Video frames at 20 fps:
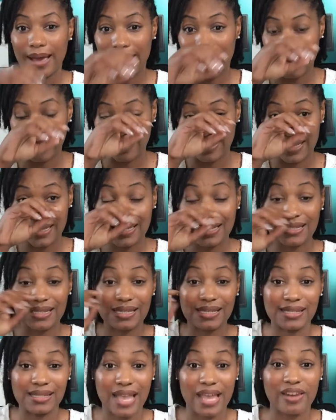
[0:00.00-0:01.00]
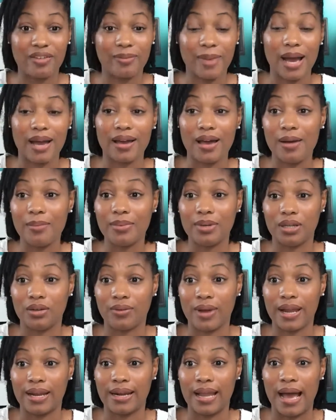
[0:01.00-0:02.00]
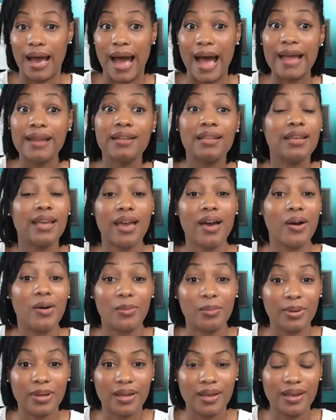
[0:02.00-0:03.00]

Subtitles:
hey, this is the state of my company right now. I need help.